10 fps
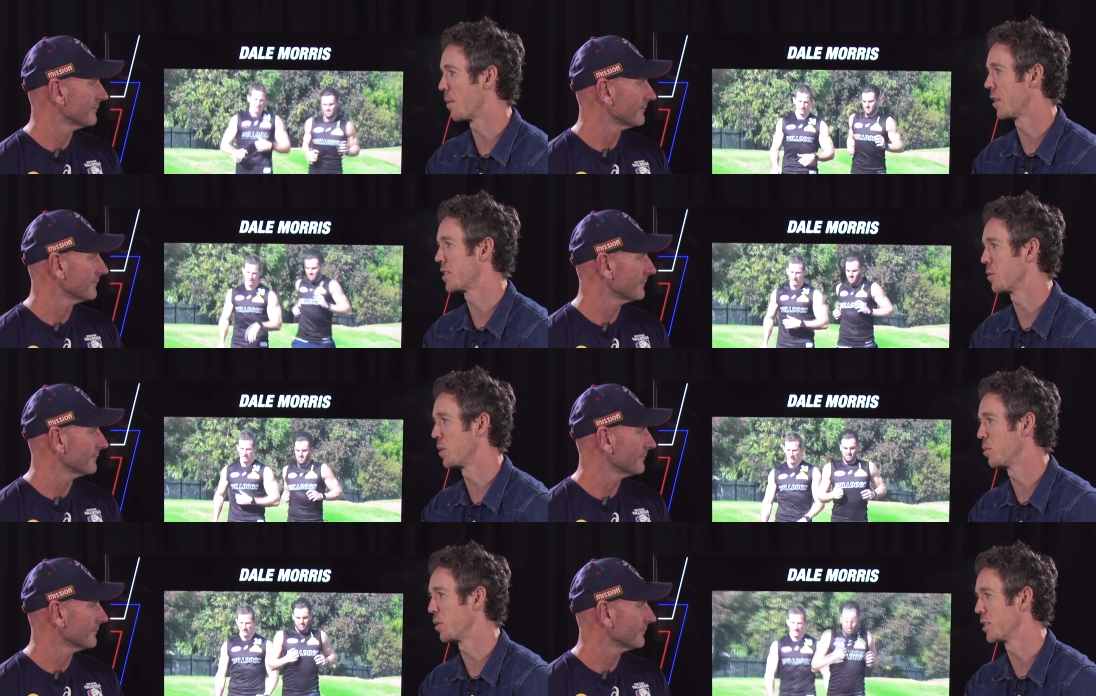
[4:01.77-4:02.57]
Speaker 1: much do
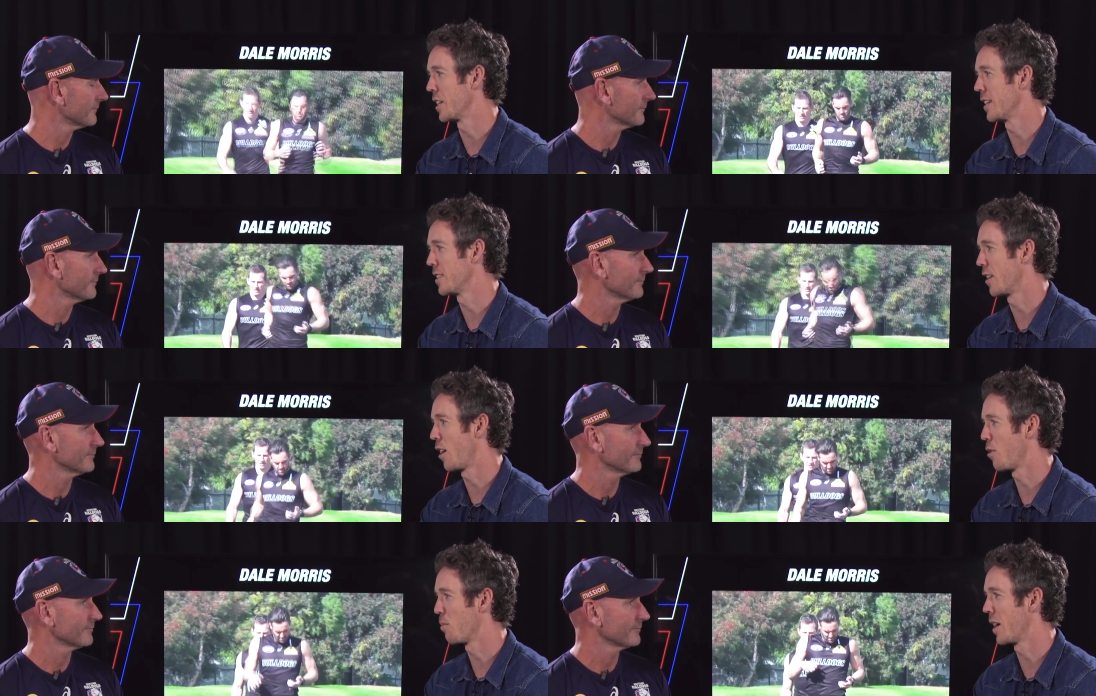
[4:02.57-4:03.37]
we put it down to the
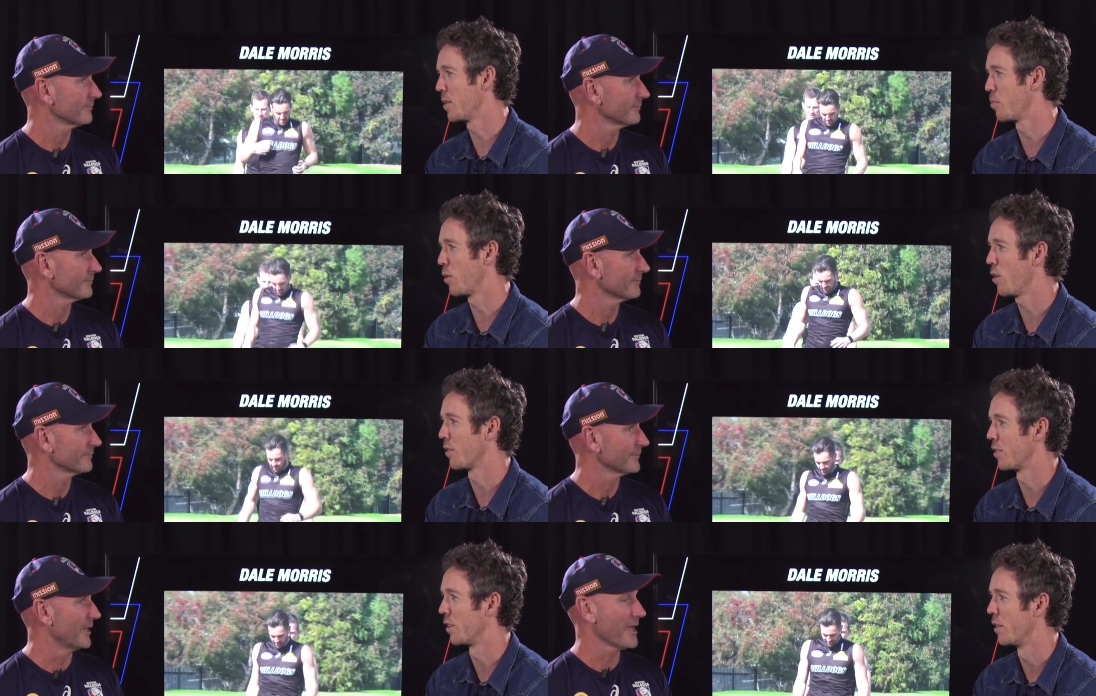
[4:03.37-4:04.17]
homemade broth?